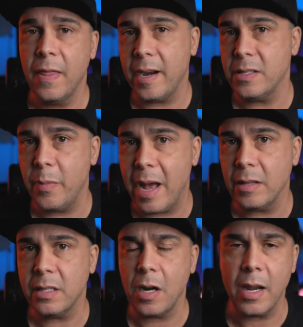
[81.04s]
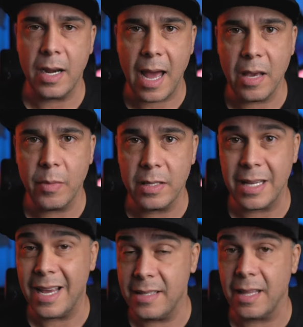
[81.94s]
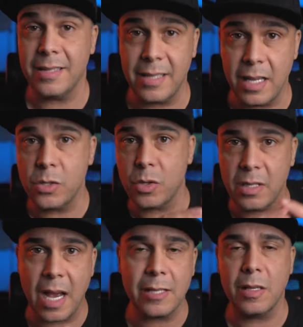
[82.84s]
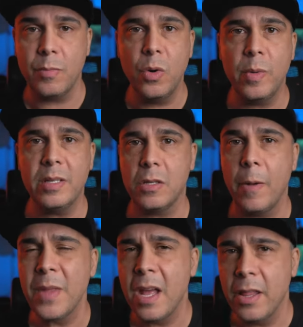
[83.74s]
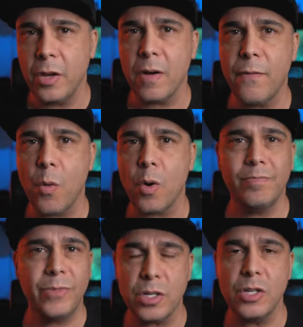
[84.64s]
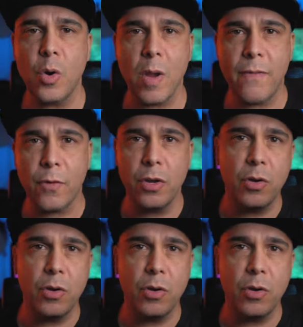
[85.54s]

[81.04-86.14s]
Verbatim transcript: that is mounted on an IBIS is that the sensor is actually moving. So therefore, there's no way for